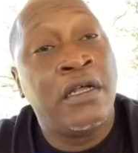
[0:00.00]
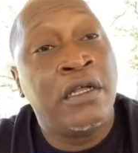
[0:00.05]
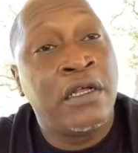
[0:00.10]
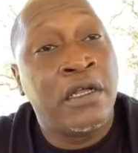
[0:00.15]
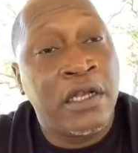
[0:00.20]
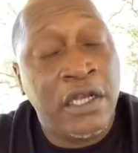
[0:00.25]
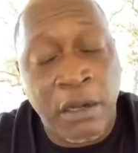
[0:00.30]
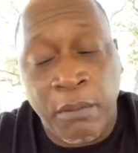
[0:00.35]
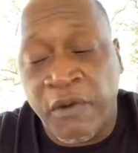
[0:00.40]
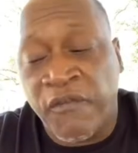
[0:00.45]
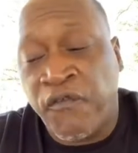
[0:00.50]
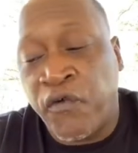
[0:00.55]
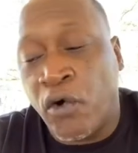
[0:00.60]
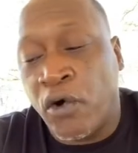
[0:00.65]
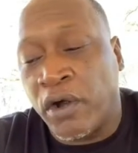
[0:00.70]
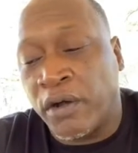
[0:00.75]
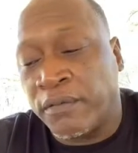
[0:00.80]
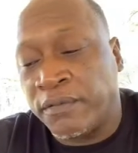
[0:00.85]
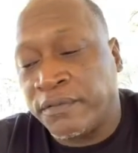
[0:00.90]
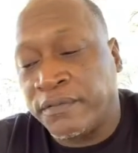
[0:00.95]
Number
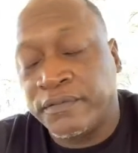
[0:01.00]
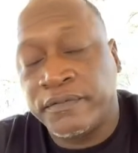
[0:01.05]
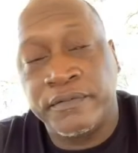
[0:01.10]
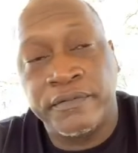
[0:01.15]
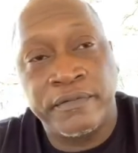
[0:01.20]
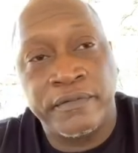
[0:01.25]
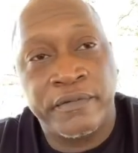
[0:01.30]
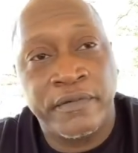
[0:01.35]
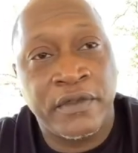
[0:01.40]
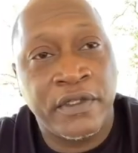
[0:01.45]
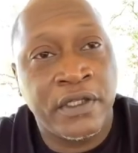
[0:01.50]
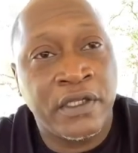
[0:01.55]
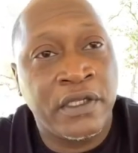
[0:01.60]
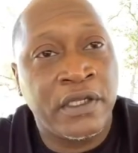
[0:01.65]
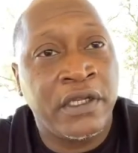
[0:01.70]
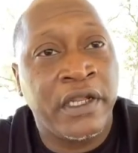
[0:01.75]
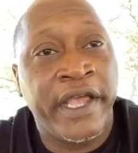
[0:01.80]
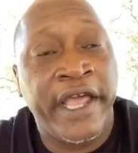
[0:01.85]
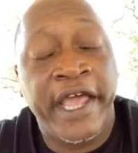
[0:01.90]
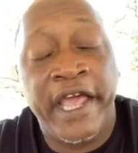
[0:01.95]
four,
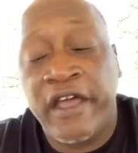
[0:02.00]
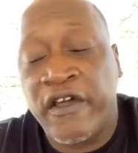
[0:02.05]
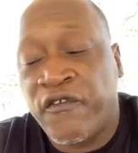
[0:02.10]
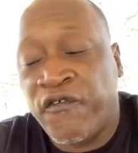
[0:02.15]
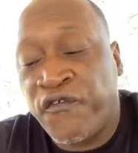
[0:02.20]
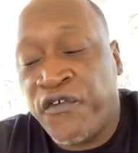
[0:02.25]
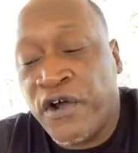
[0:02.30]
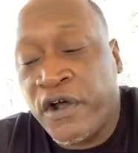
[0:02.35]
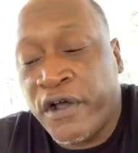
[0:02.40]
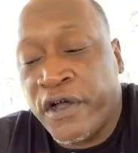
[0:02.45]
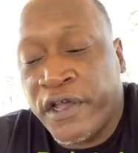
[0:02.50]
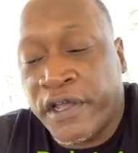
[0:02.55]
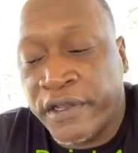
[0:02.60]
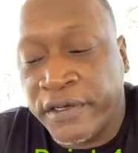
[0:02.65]
have fun.